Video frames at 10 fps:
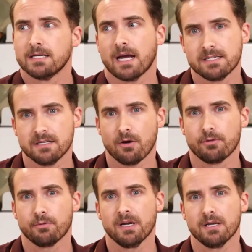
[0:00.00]
in
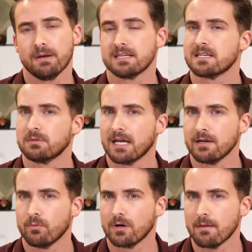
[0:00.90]
1903, pigs in a
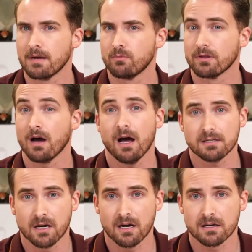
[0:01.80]
blanket were not made with hot
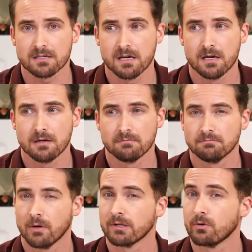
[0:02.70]
dogs,
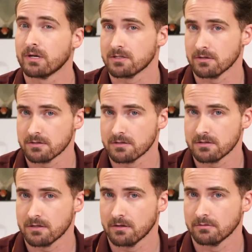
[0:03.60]
but with oysters,
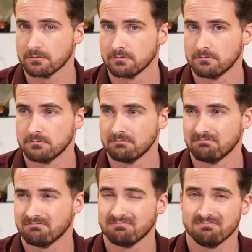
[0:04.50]
so
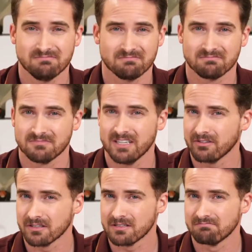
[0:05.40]

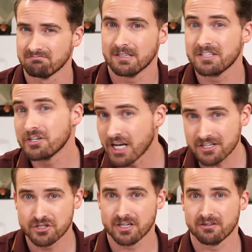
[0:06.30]
different. A
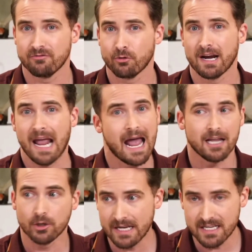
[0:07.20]
suggestion for a
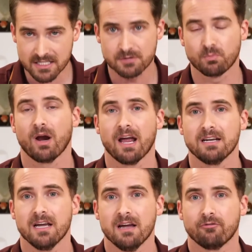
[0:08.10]
Halloween spread
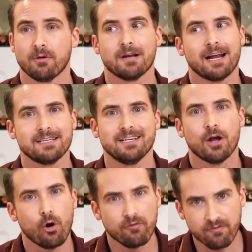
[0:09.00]
from
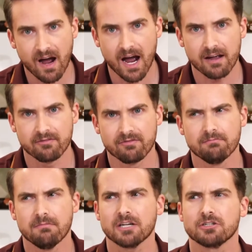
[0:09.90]
1905
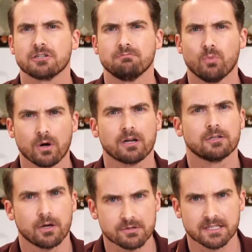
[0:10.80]
much more
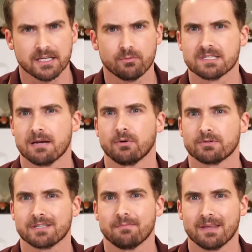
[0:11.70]
closely
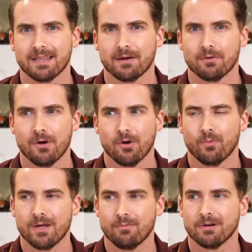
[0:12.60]
resembles something that
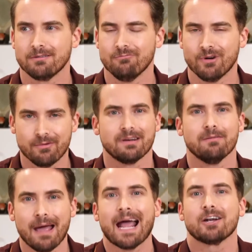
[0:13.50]
we would
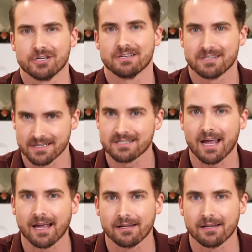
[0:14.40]
imagine today.